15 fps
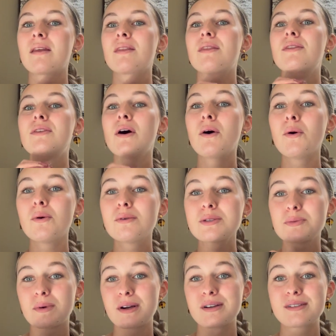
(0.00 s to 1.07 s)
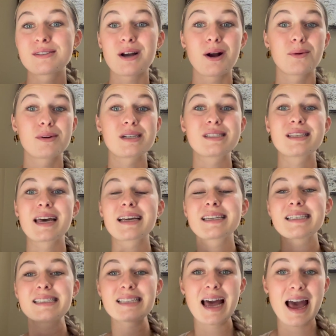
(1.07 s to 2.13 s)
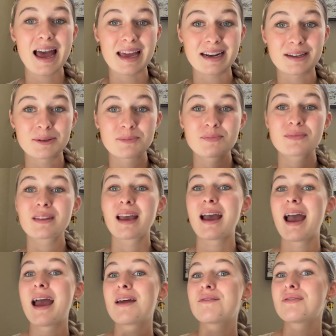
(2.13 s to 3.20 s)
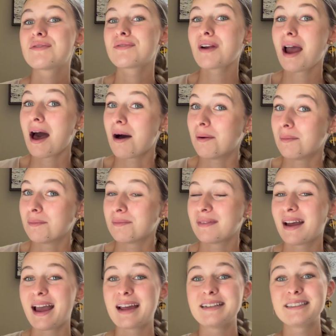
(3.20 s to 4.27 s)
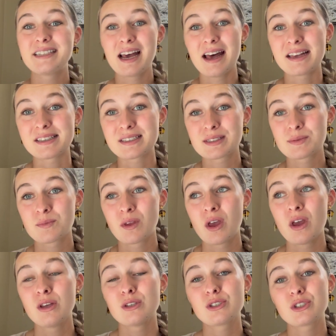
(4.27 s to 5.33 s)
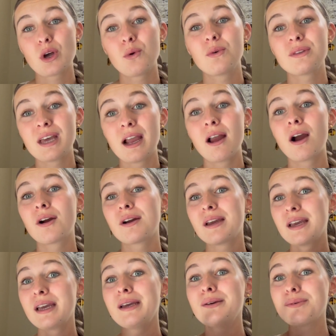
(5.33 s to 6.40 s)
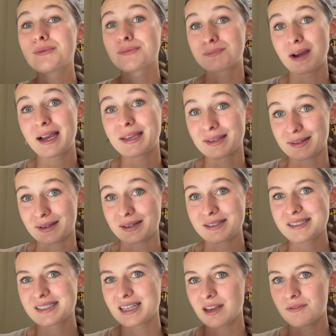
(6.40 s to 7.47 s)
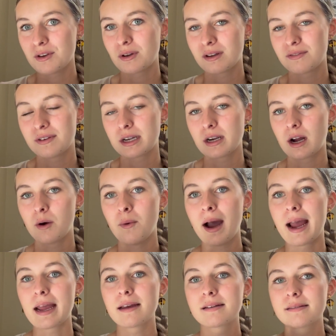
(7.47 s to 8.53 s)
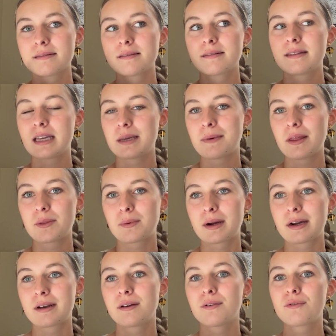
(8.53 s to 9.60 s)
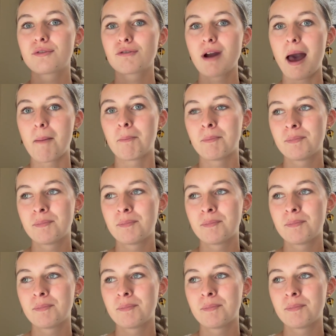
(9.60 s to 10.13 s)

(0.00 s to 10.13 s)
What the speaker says: Those words are words like said and from and does. So they are irregular. See if you can figure out why. Think about the word from.